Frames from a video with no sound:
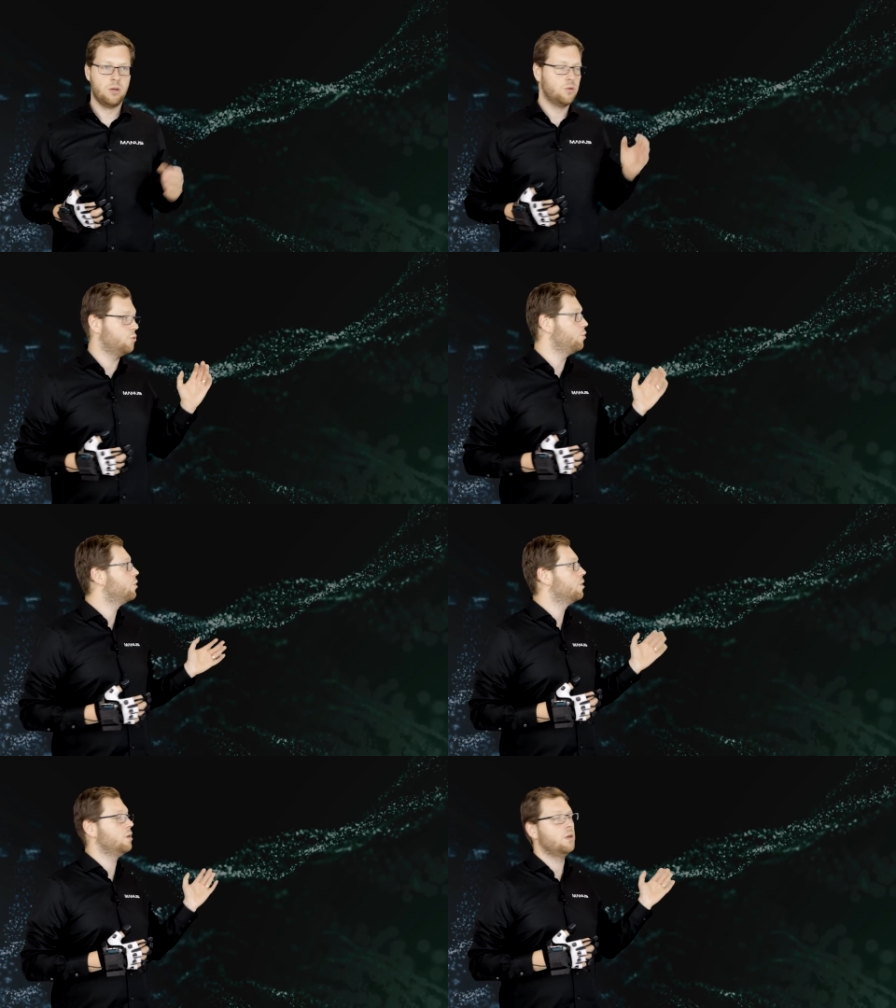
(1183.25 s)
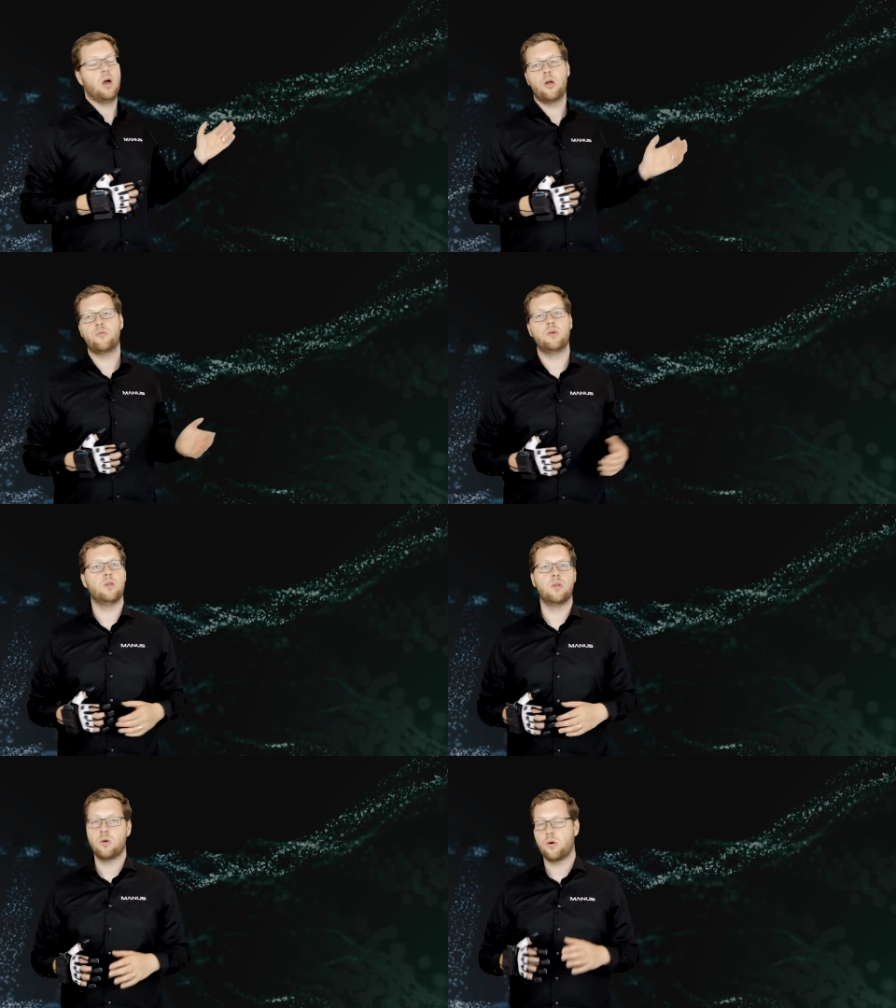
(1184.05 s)
So Unity,
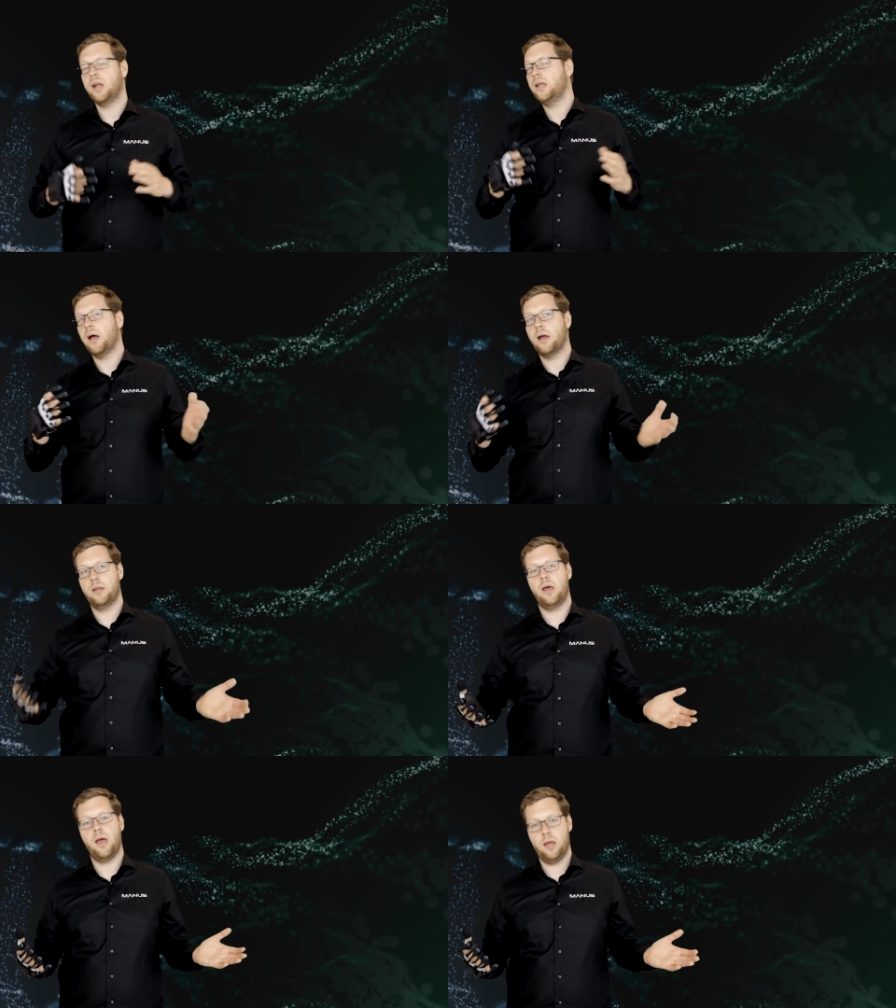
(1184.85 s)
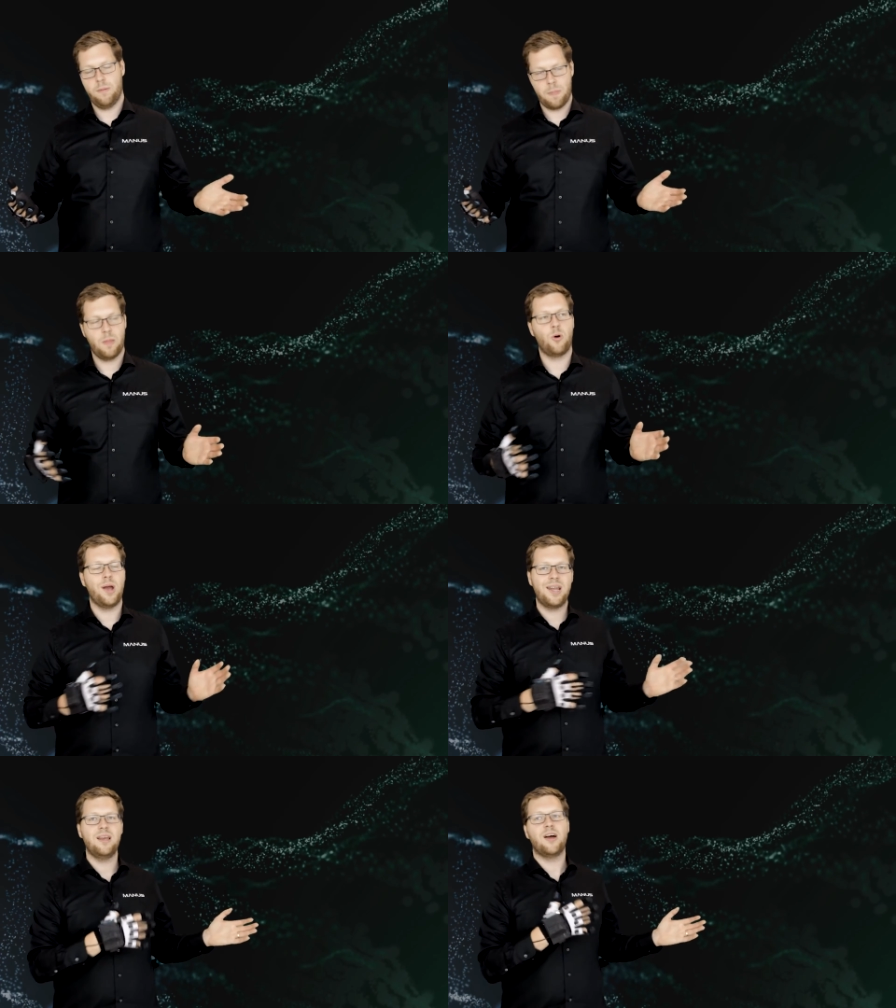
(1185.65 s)
Unreal, or any
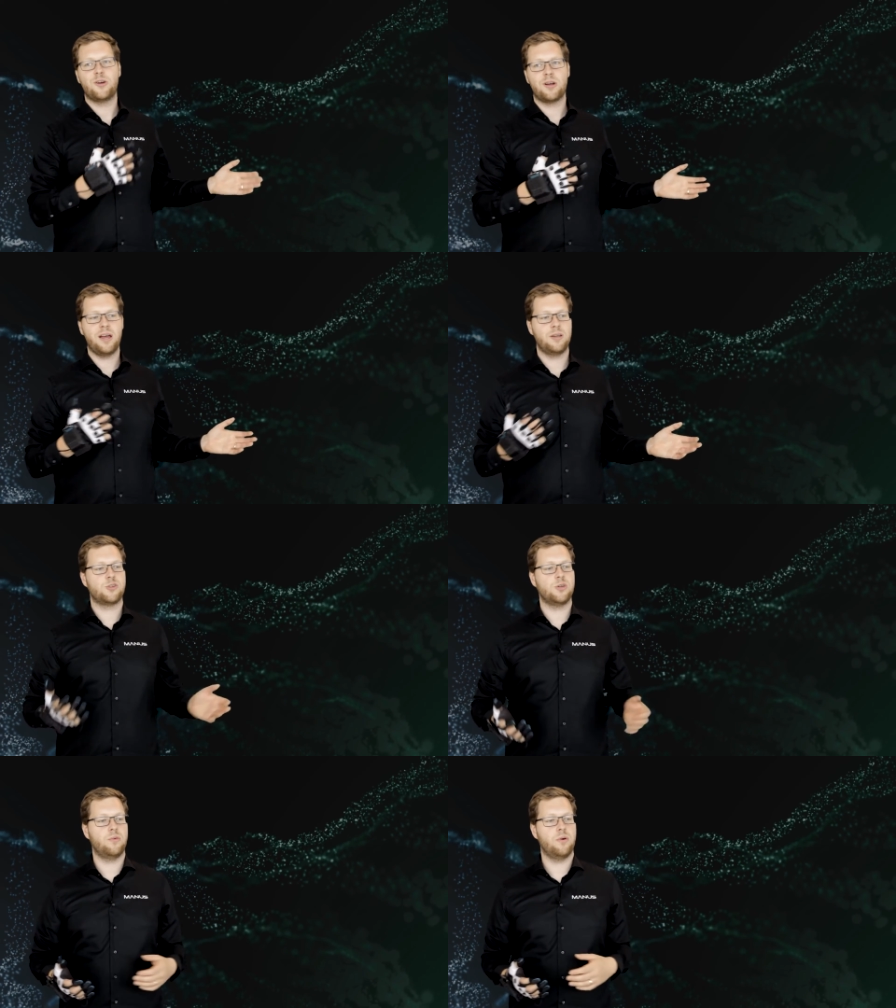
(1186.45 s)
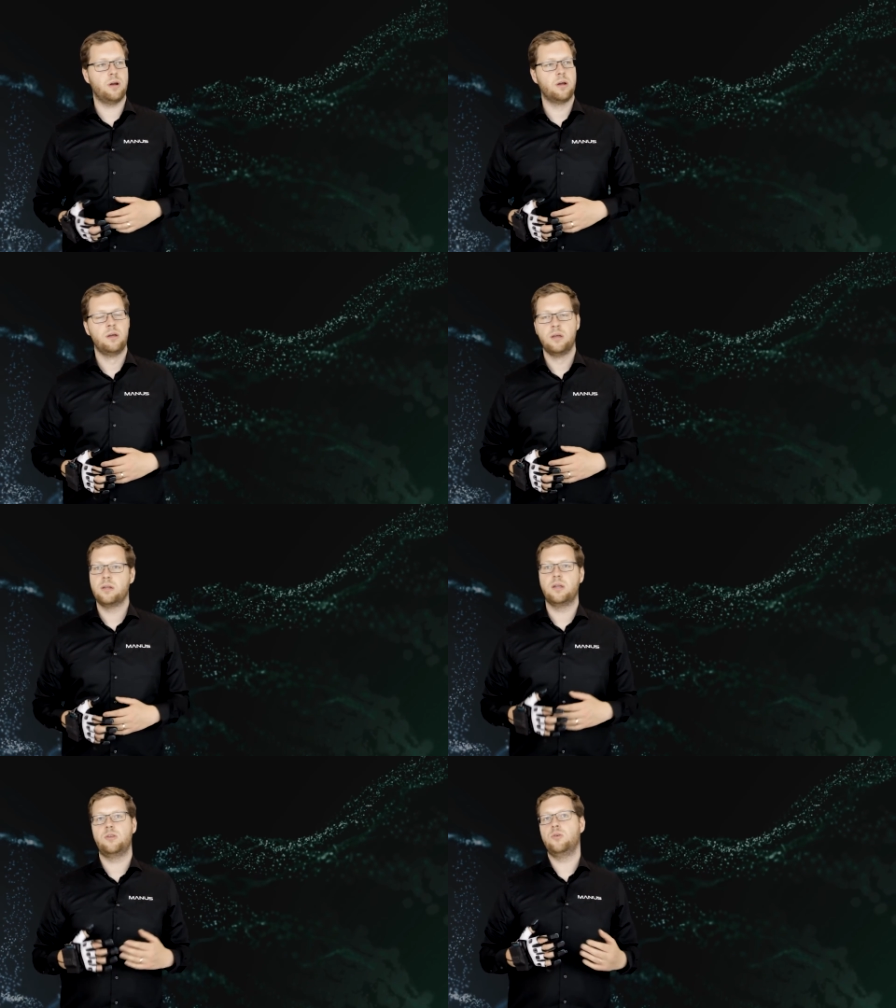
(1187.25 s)
other kind of software
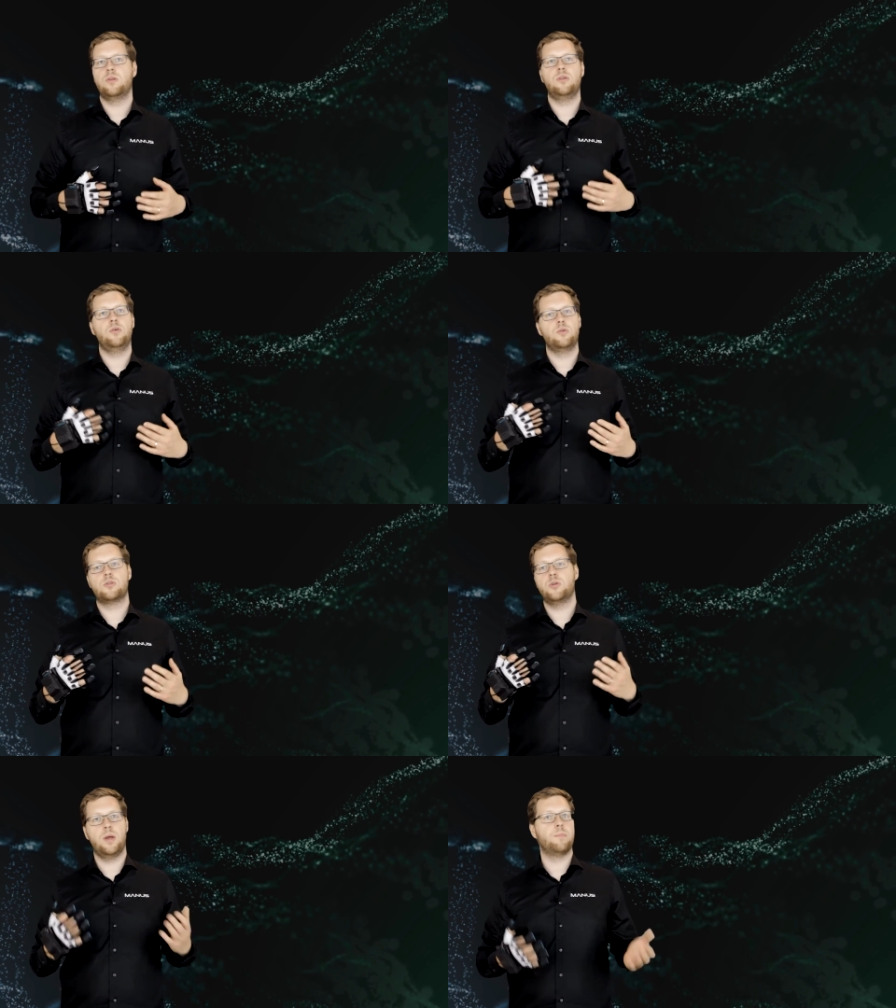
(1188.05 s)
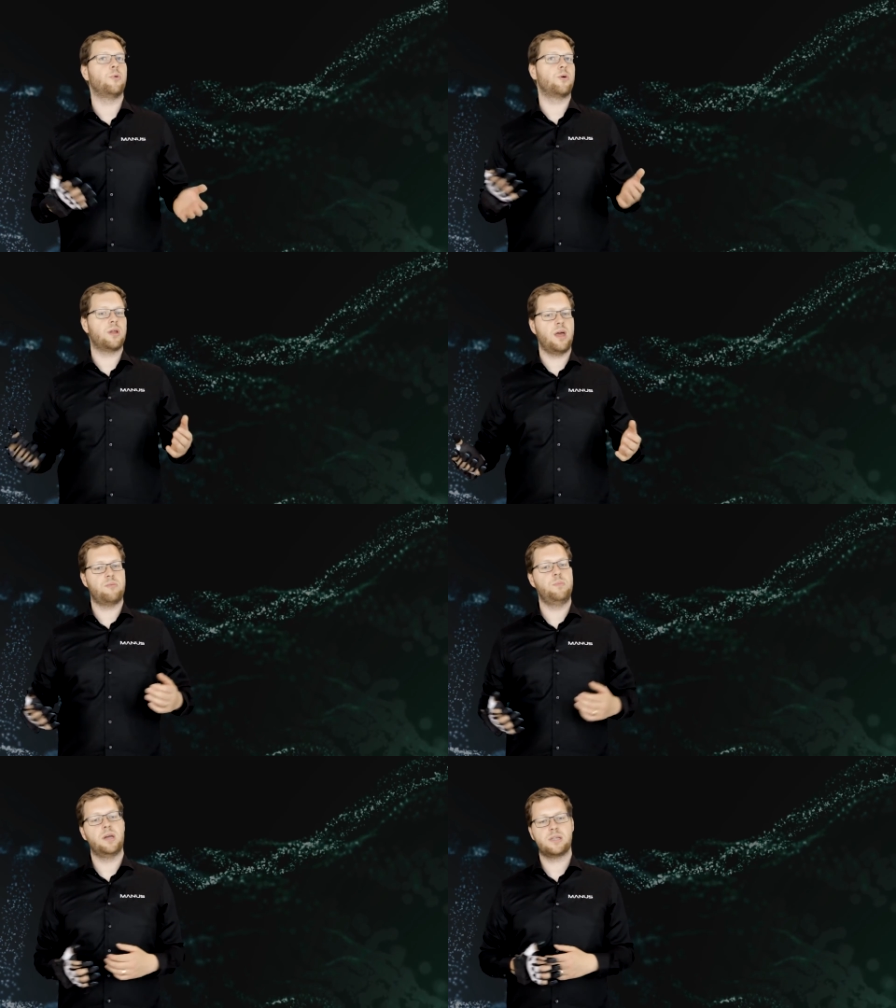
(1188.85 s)
that you can use to import
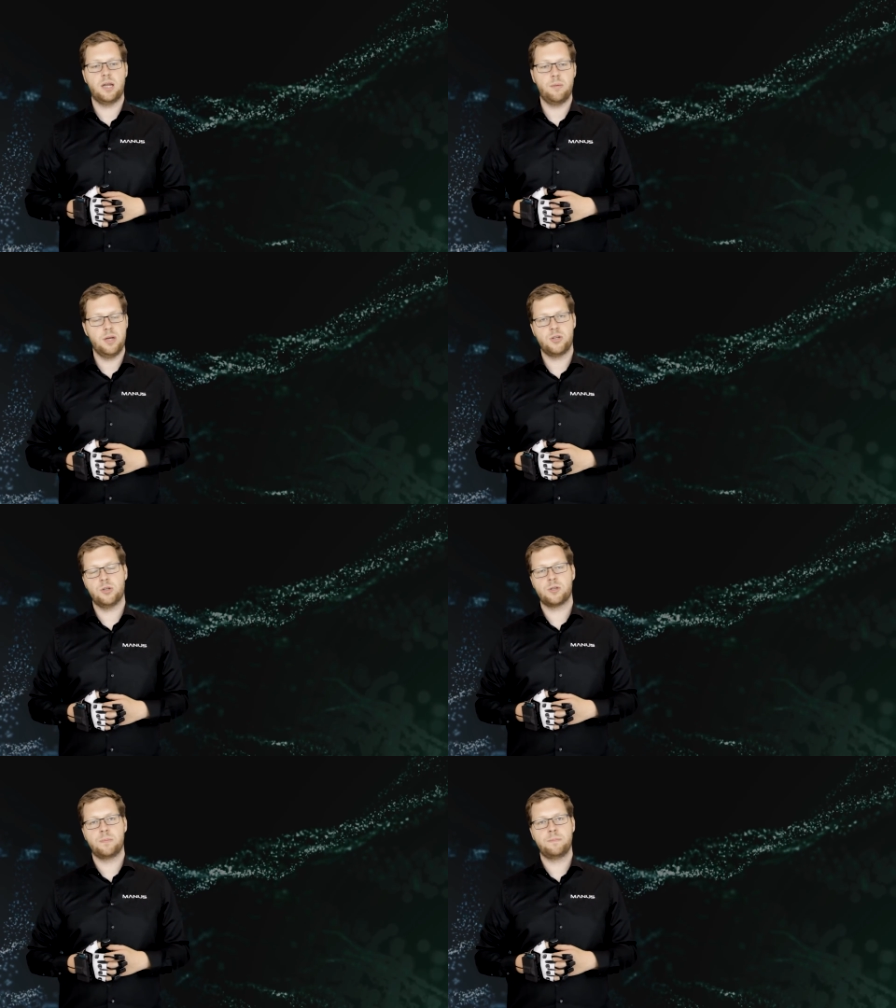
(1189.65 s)
FBX animations.